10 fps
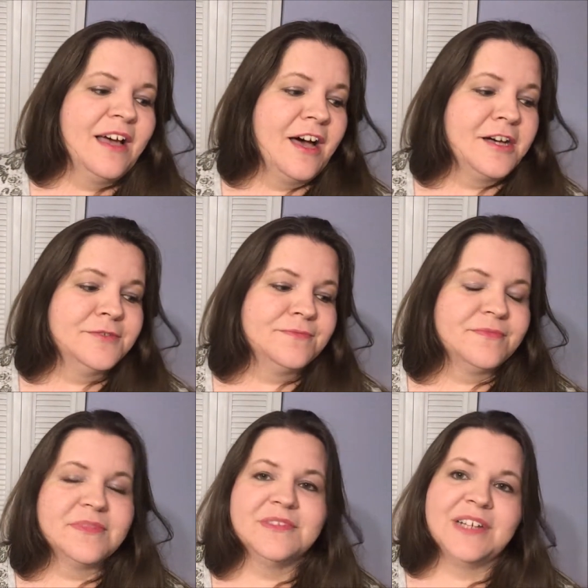
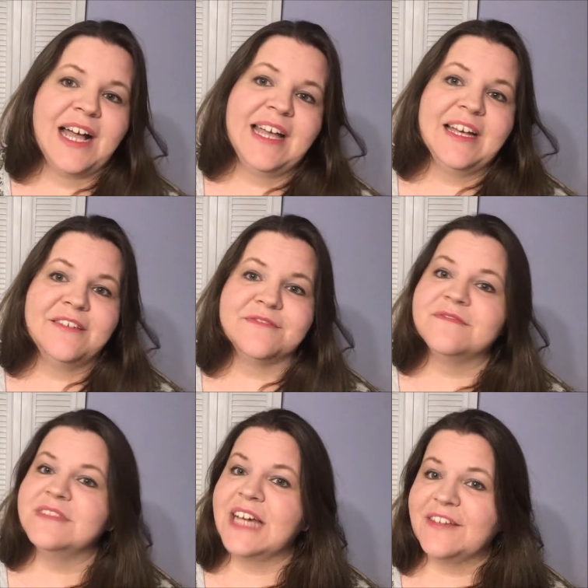Um, I
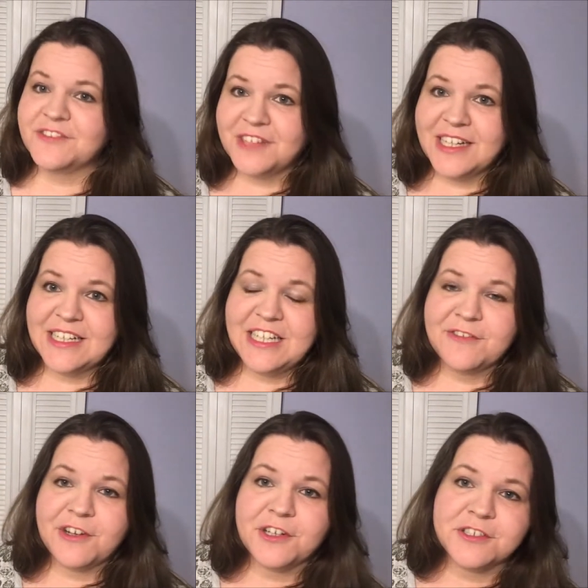have haven't read
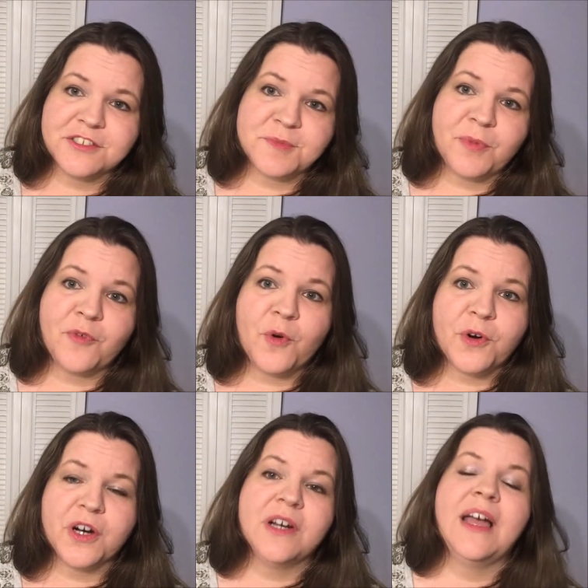any of hers
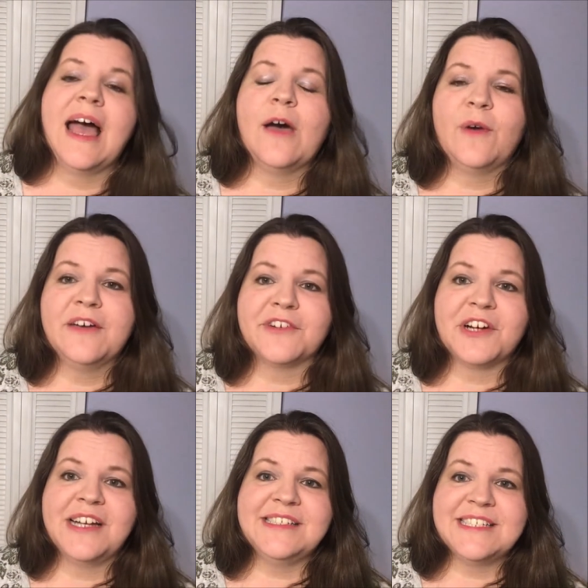before.
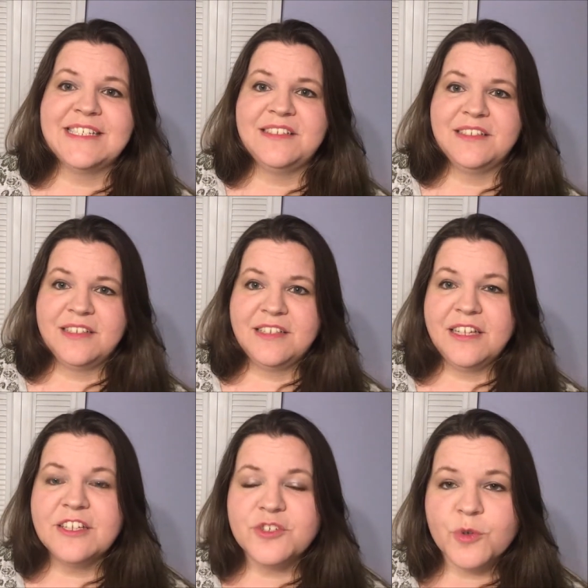However, I did
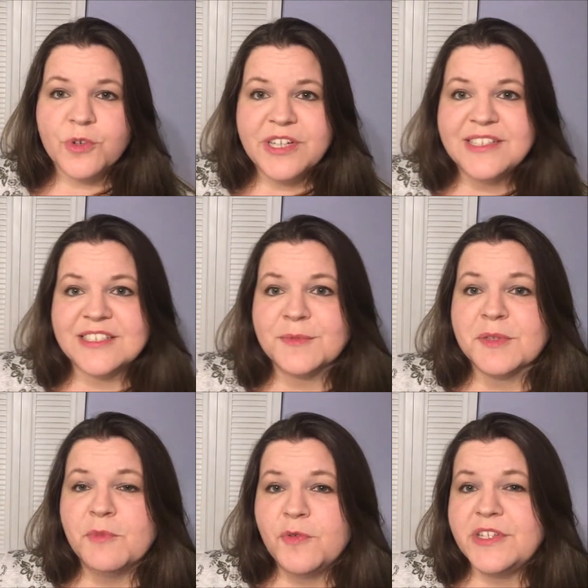enjoy some
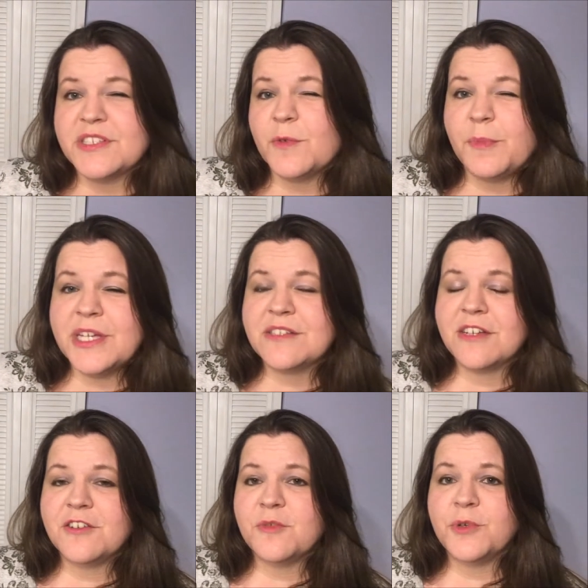of the movies that were
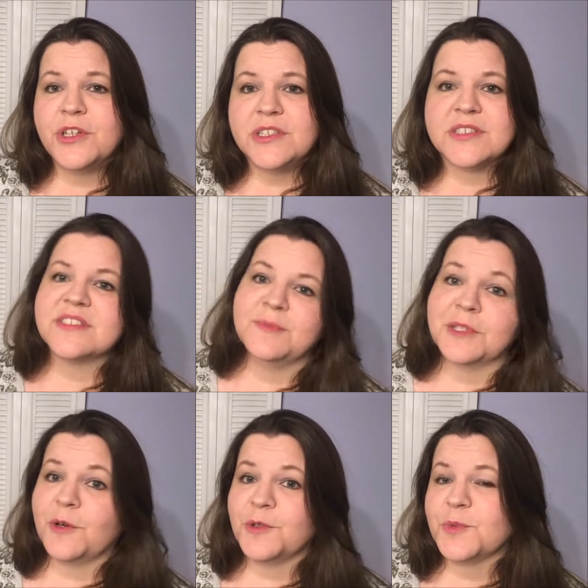based on her books,
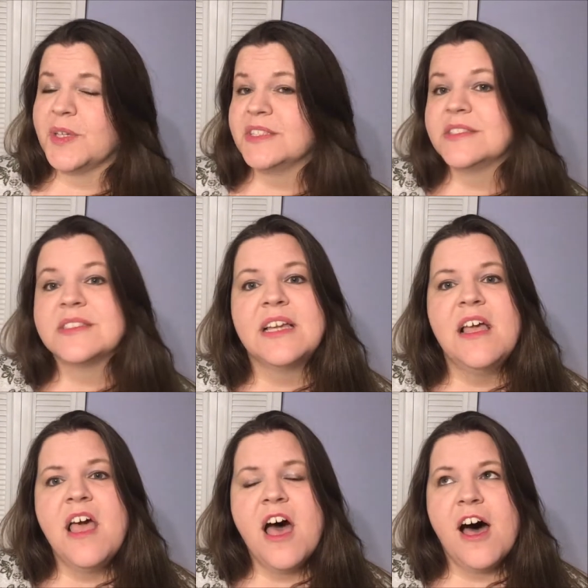some of the old ones,
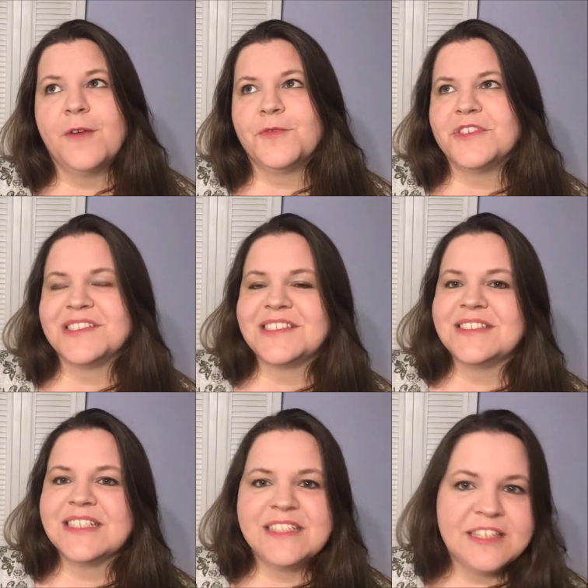um, for
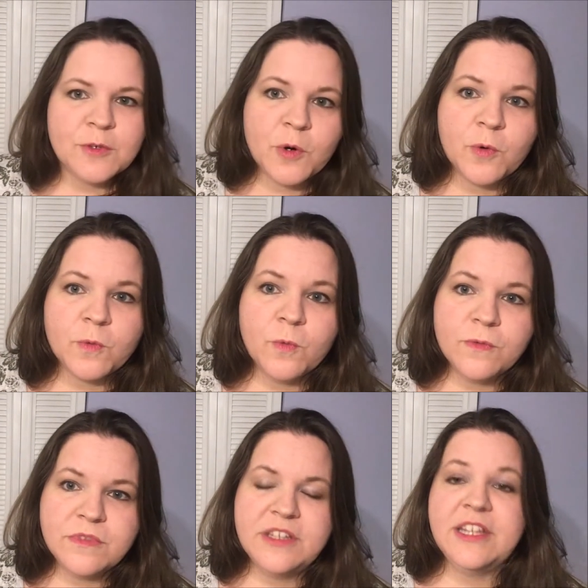instance. And then there were,
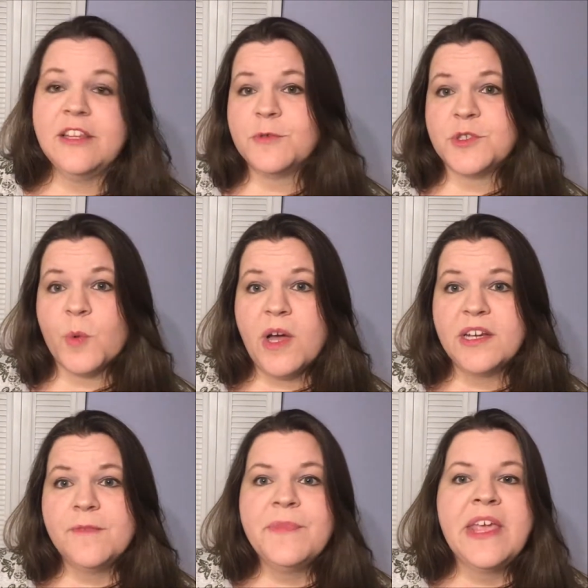and then there was
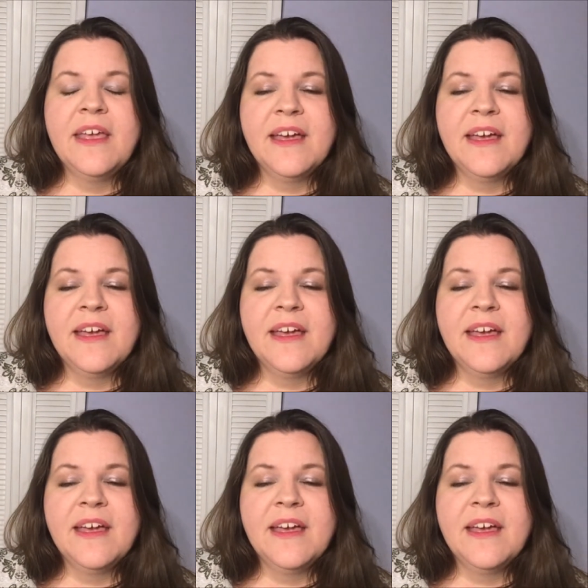one.